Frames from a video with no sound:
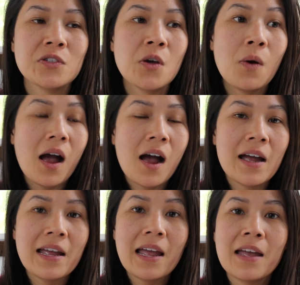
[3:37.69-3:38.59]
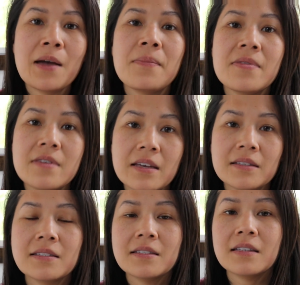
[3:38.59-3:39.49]
So I am
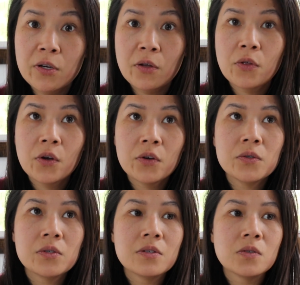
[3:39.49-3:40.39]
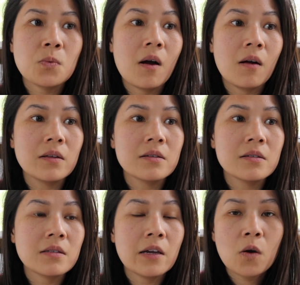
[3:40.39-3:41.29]
this. Putting those as well
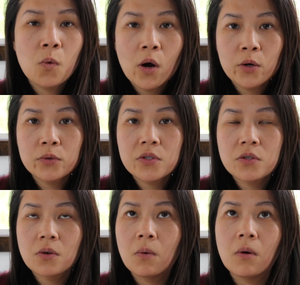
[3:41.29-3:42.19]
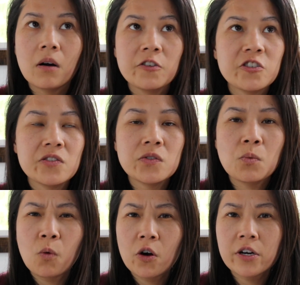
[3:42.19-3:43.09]
as like quotes or just
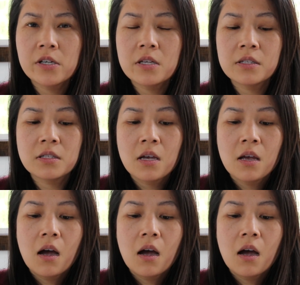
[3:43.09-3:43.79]
words.